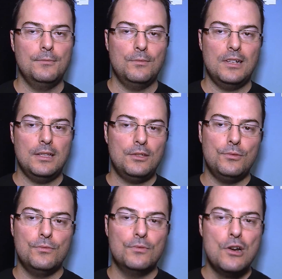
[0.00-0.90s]
We wanted
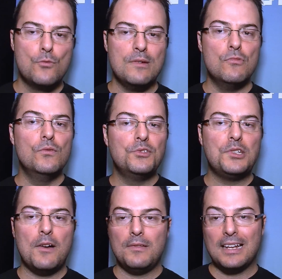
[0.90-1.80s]
to remove
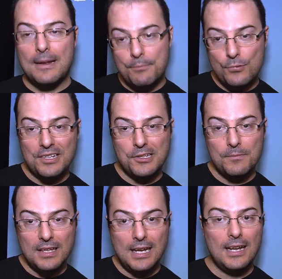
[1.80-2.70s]
stuff like I press
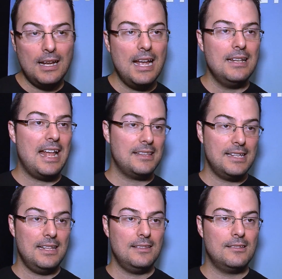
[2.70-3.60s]
something and that's
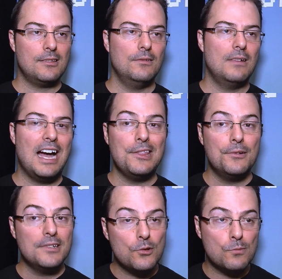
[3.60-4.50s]
it. So
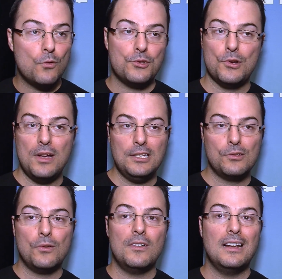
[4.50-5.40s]
either there's more choice
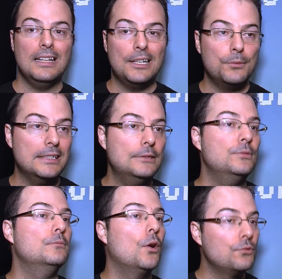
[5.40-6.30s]
or I literally
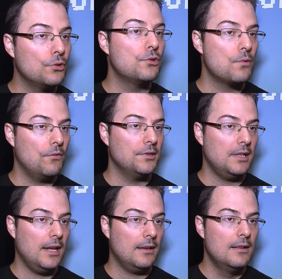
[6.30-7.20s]
remote control the
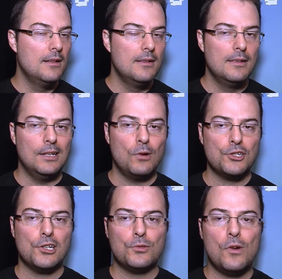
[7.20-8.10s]
thing. In
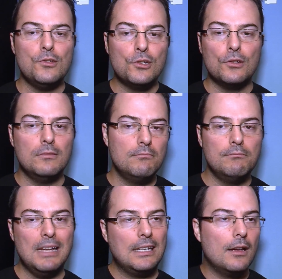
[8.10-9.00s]
Watch Dogs 1, you could
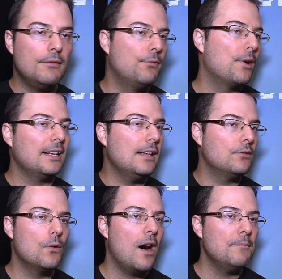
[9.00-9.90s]
make a forklift
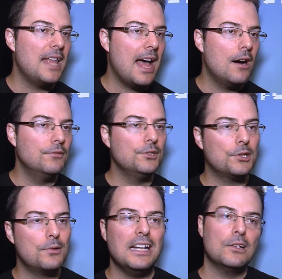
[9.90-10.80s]
go up, down, a
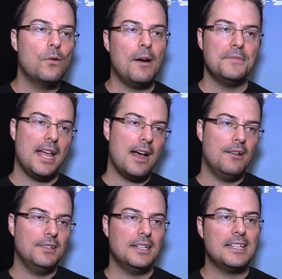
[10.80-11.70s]
crane go up,
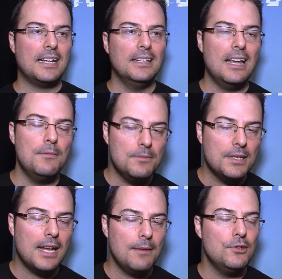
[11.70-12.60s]
down. In the second game, it
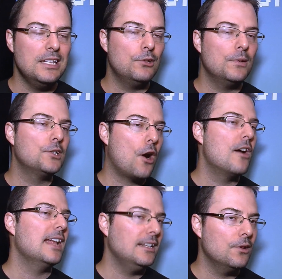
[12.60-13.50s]
became you need to
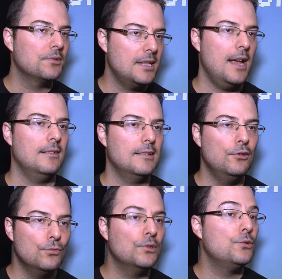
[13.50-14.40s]
incarnate those things
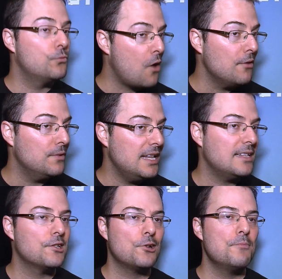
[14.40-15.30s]
and do what you want with
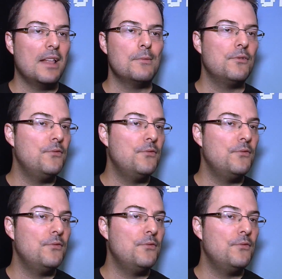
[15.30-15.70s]
it and start playing with